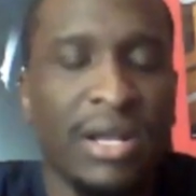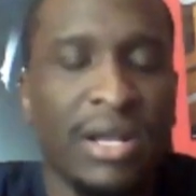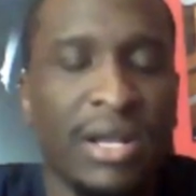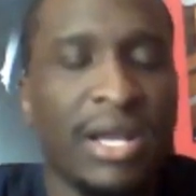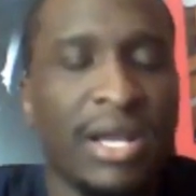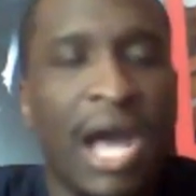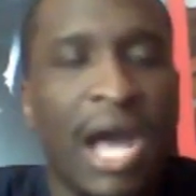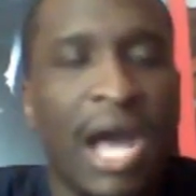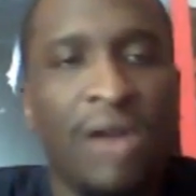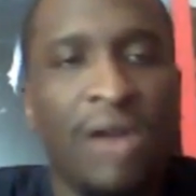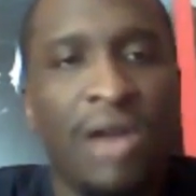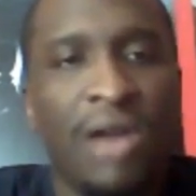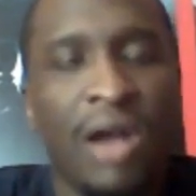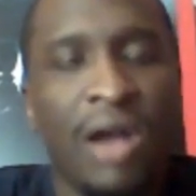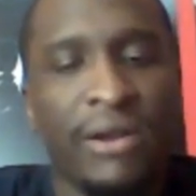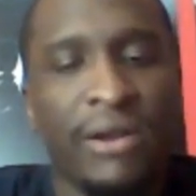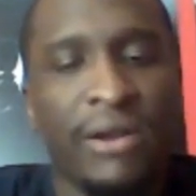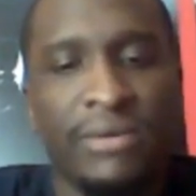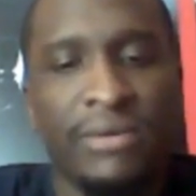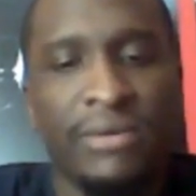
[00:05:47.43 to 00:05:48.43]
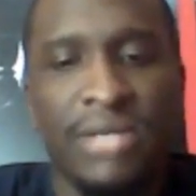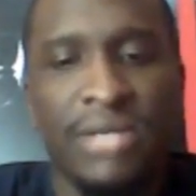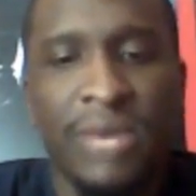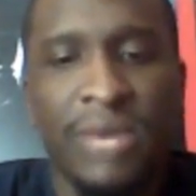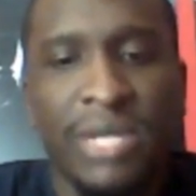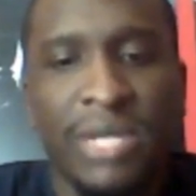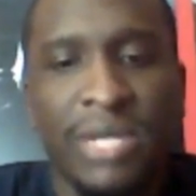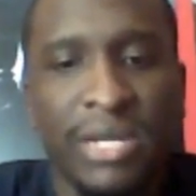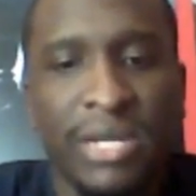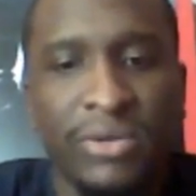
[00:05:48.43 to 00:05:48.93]
Kyle Lowry, stop
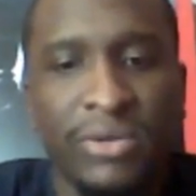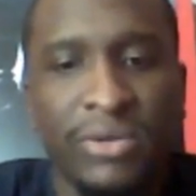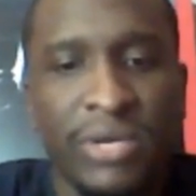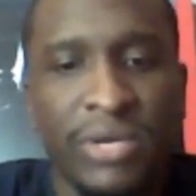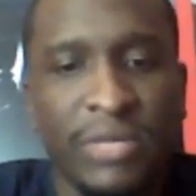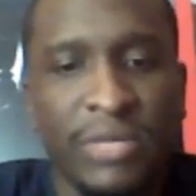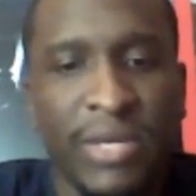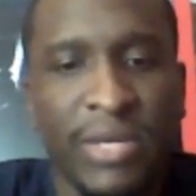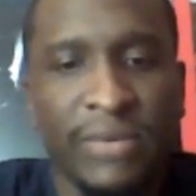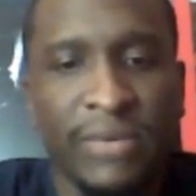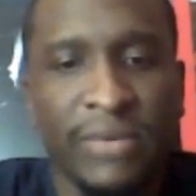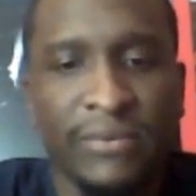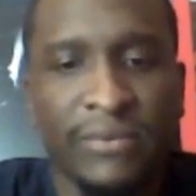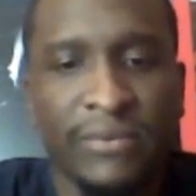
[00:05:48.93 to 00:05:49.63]
taking threes, man.